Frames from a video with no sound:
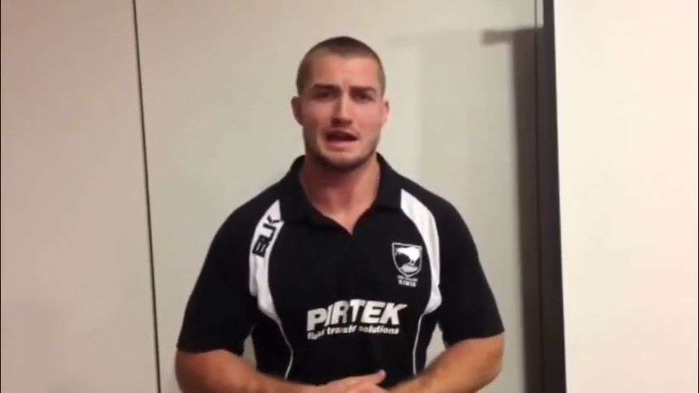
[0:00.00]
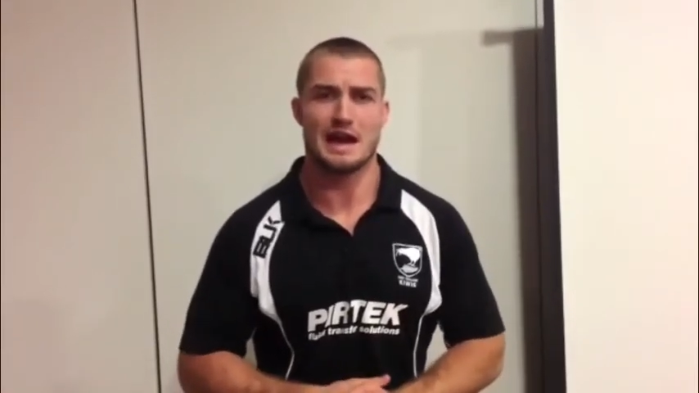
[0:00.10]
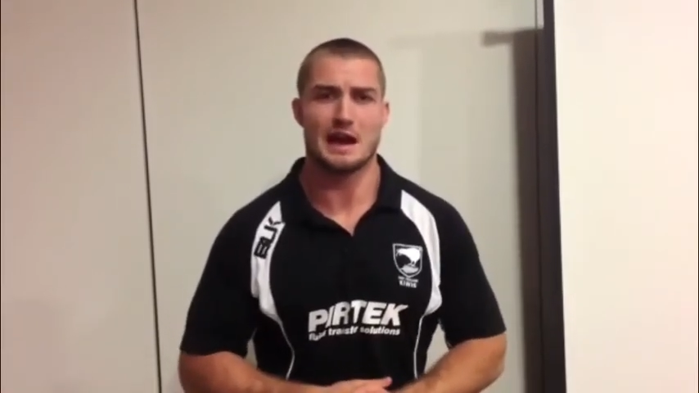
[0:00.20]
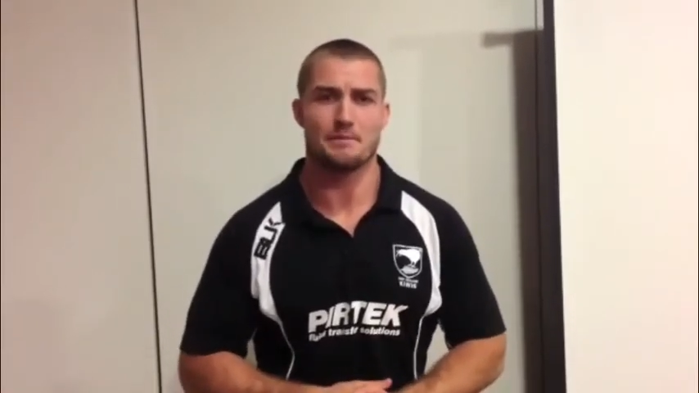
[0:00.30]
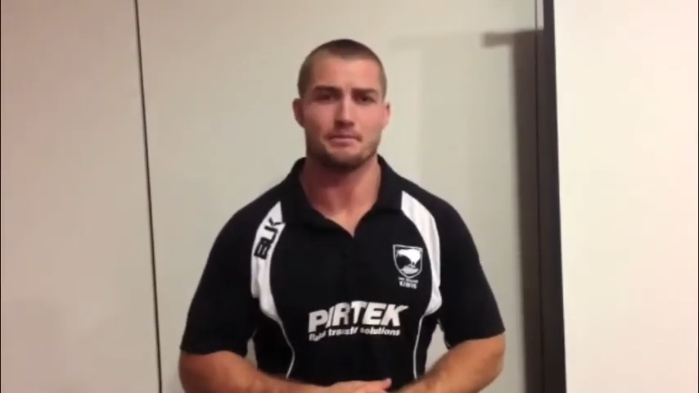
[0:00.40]

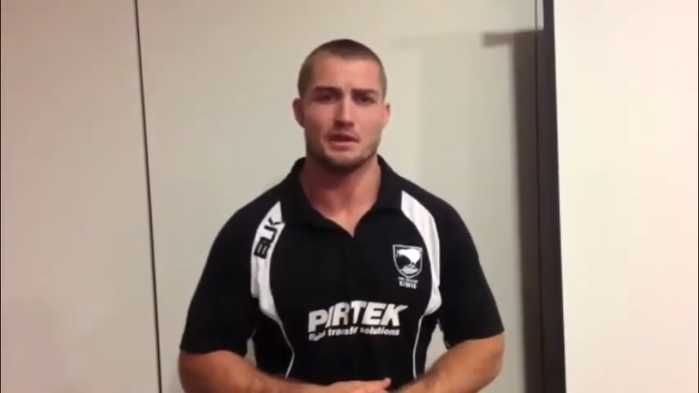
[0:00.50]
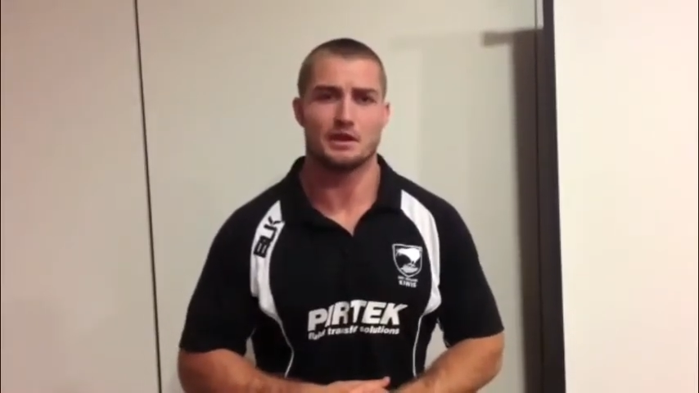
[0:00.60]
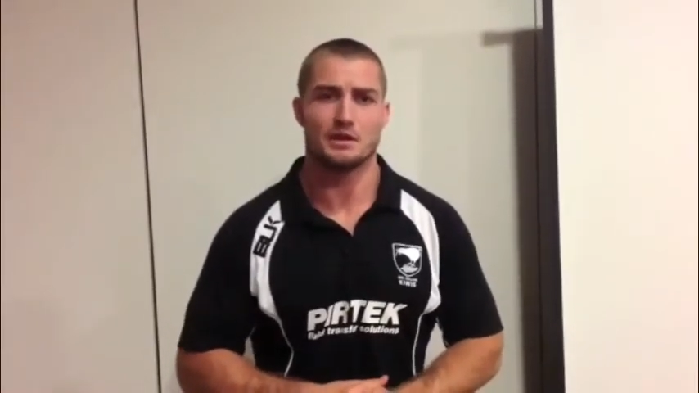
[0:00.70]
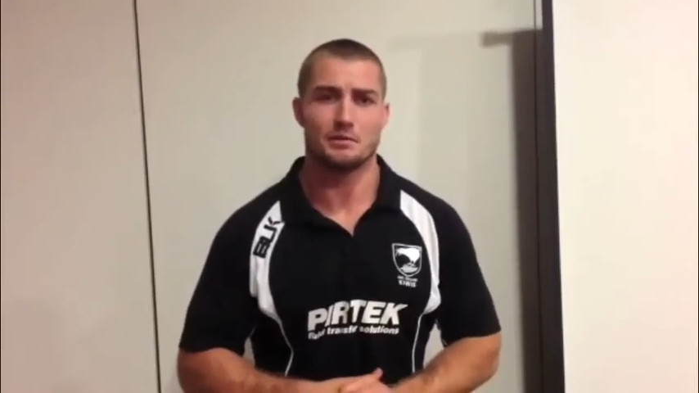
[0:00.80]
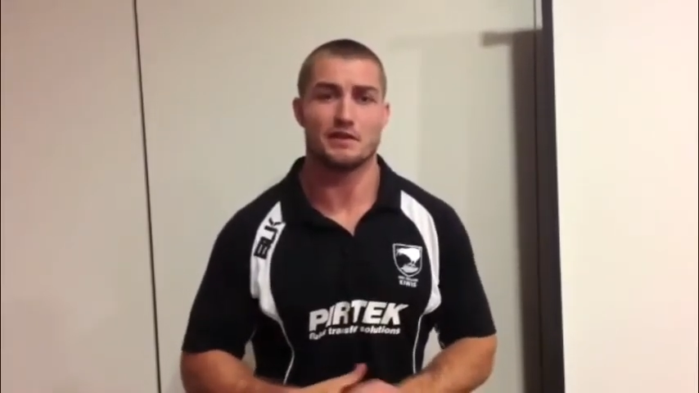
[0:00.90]
Um,
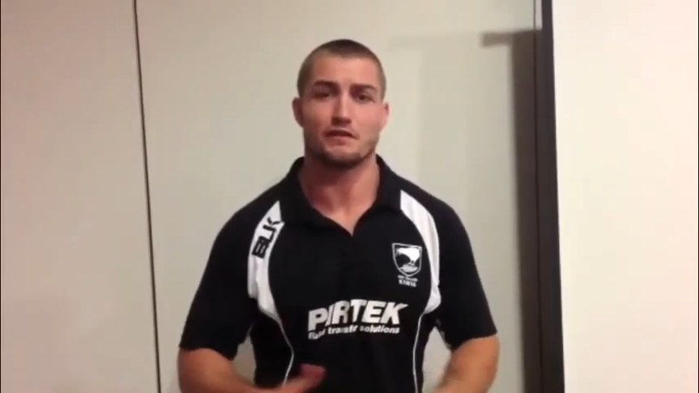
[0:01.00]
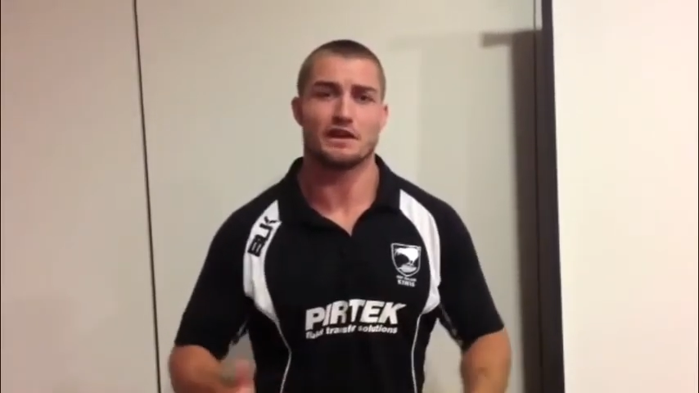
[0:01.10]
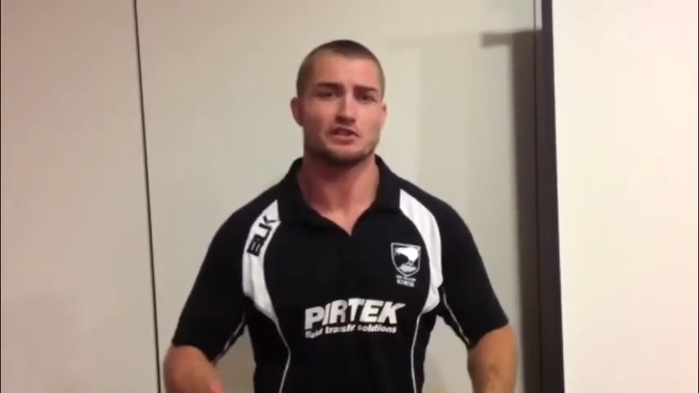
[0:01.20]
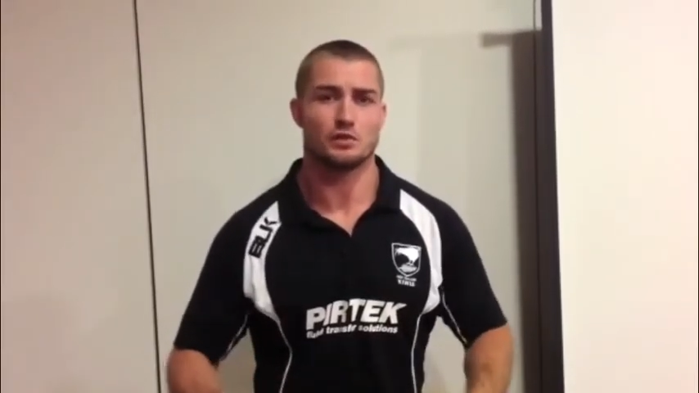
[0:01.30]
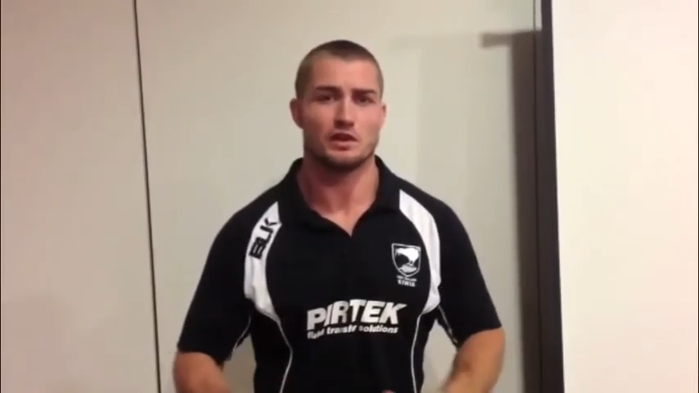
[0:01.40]
be
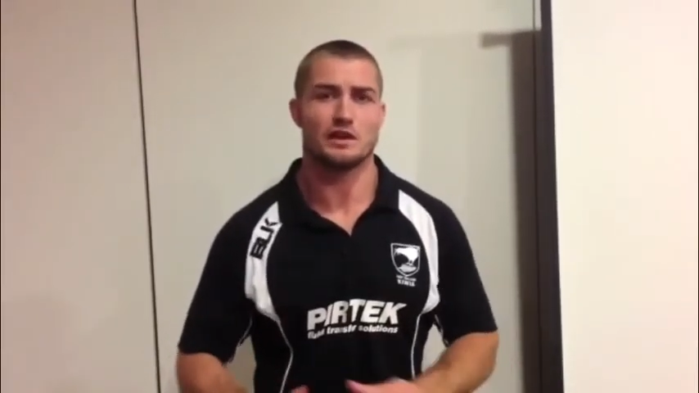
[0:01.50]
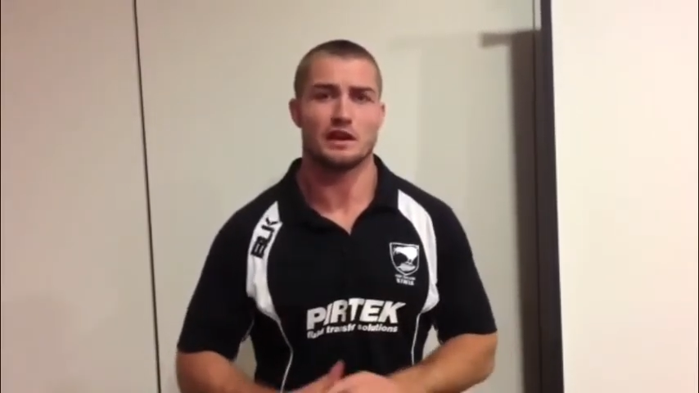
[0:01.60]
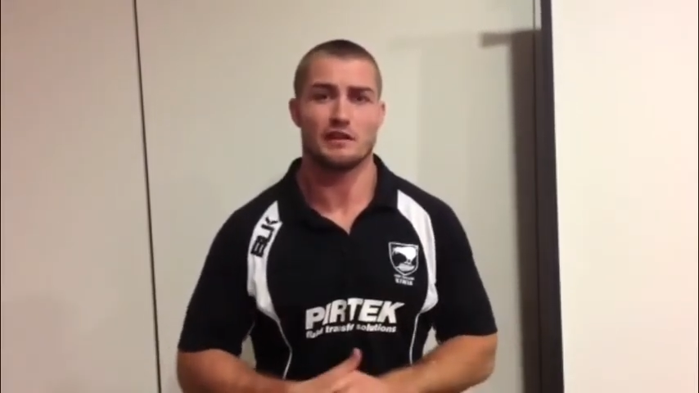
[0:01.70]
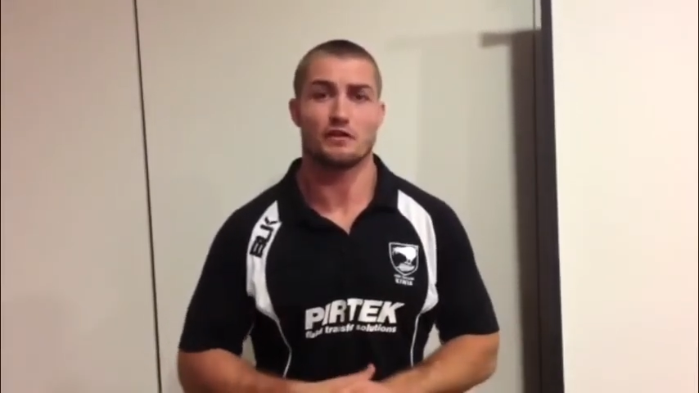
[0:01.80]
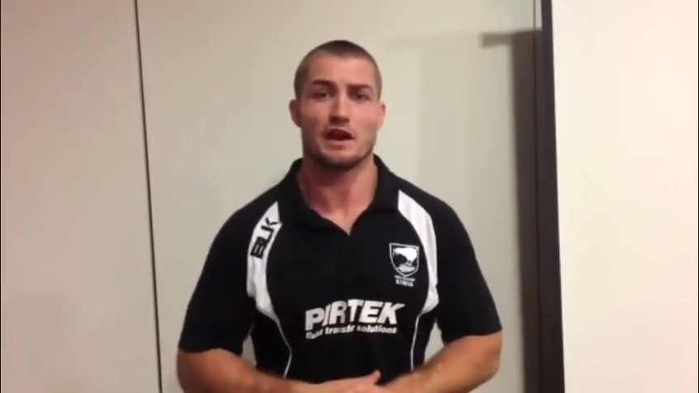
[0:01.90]
friends with
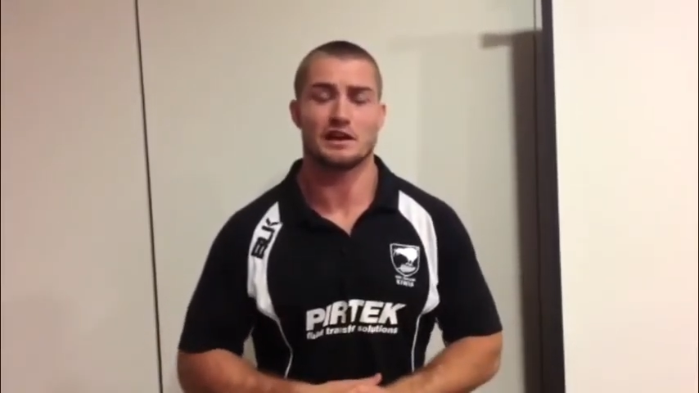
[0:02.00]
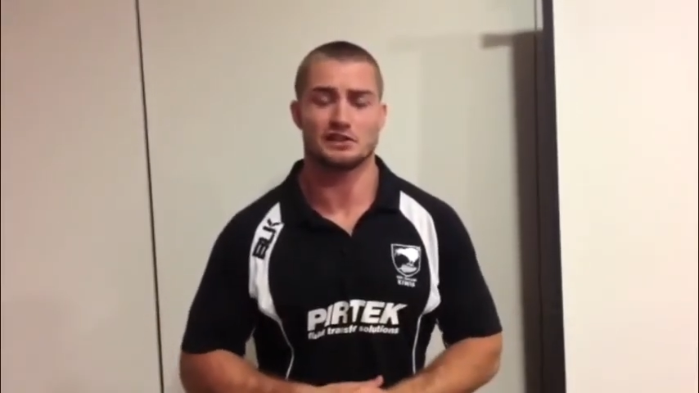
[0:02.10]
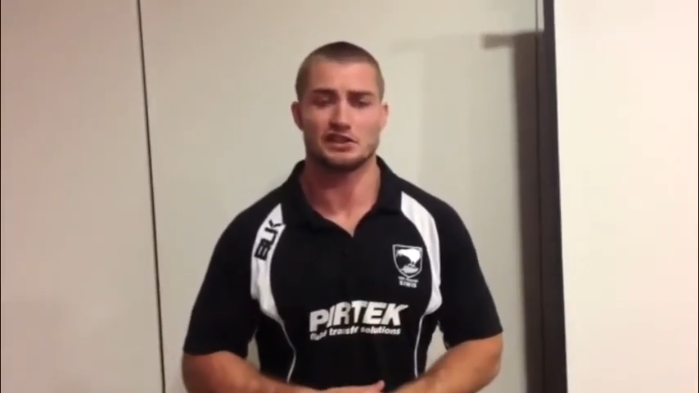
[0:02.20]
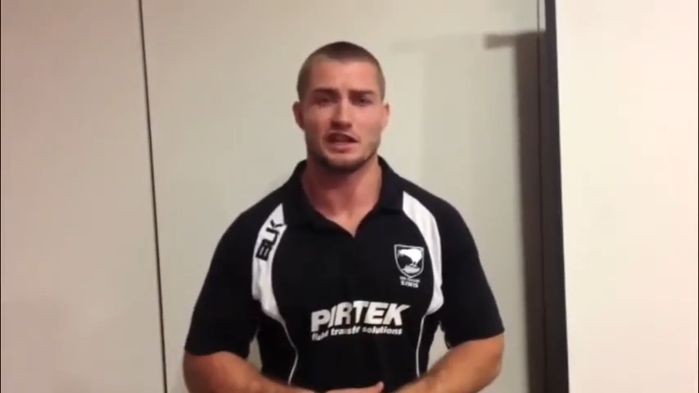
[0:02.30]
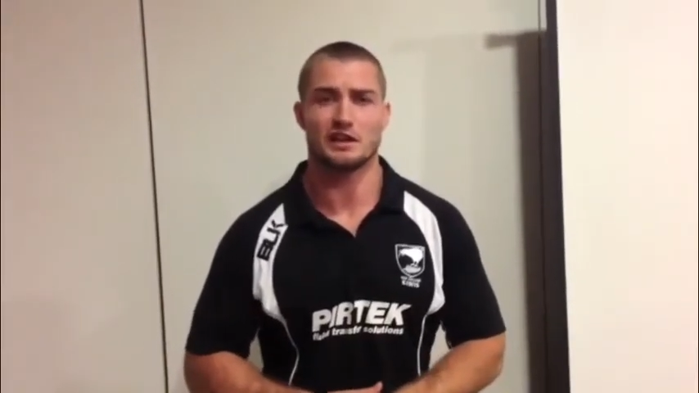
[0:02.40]
everyone
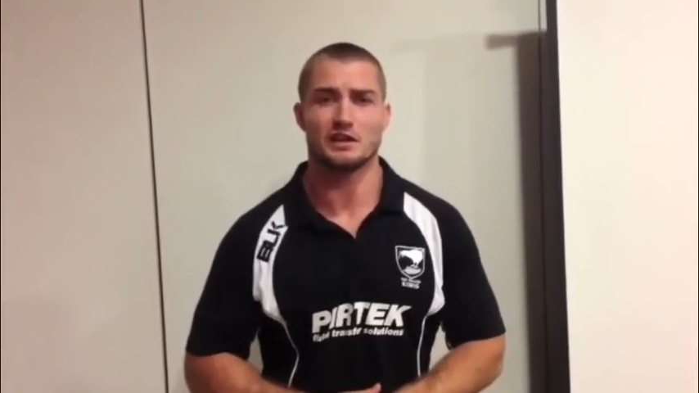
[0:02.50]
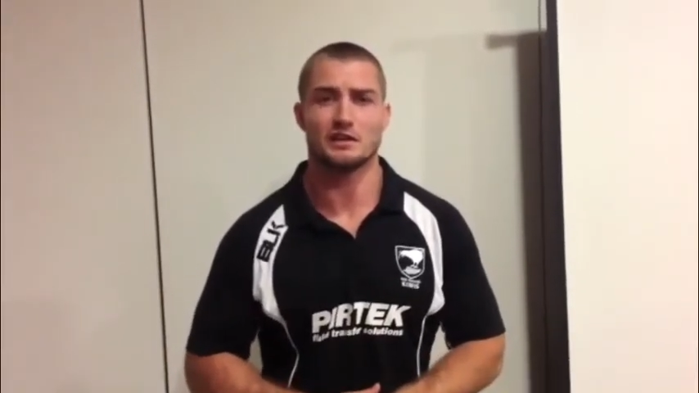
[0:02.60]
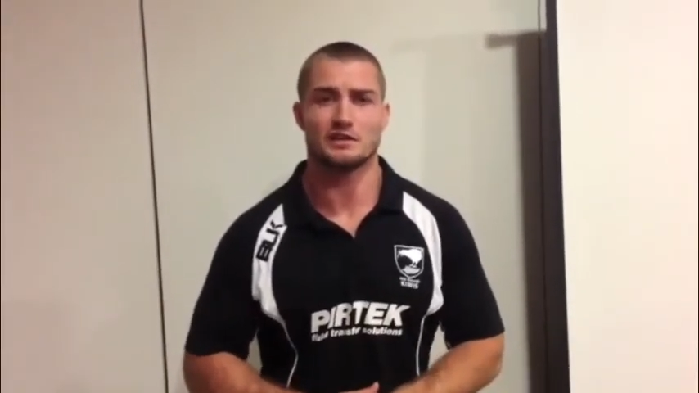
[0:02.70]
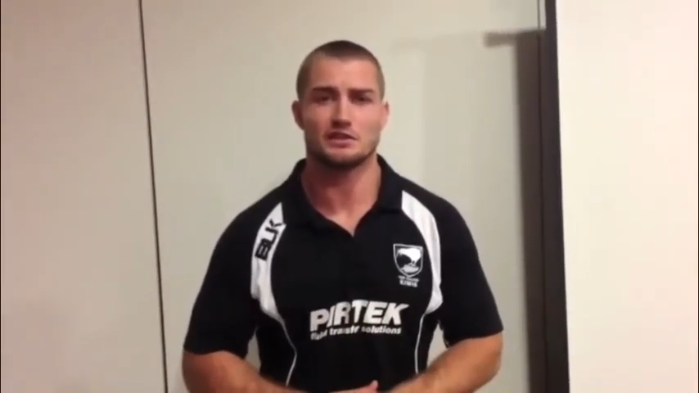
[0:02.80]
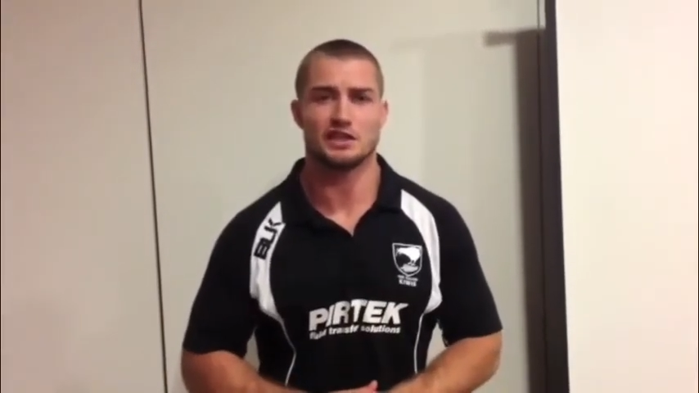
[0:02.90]
instead.
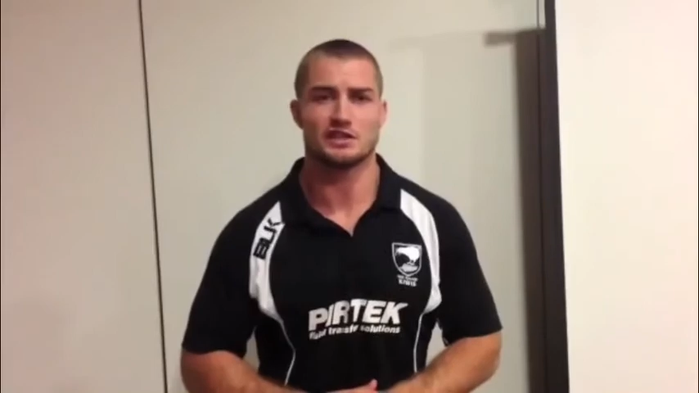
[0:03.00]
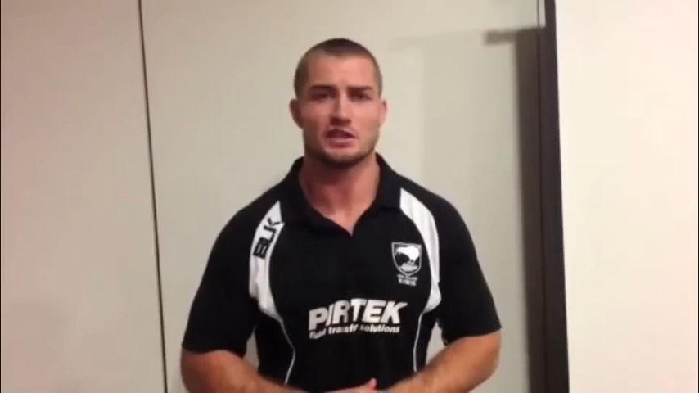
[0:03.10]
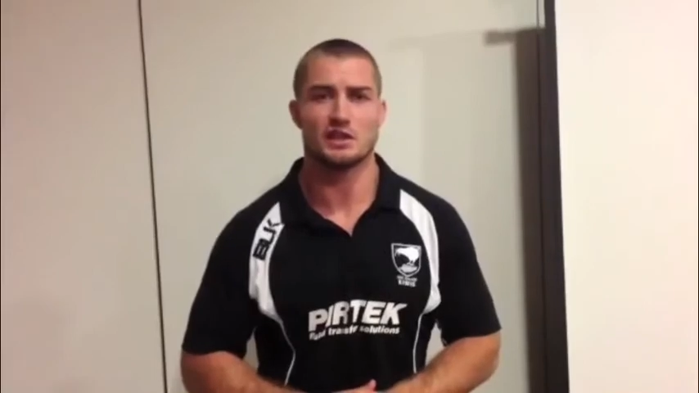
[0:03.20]
Cheers.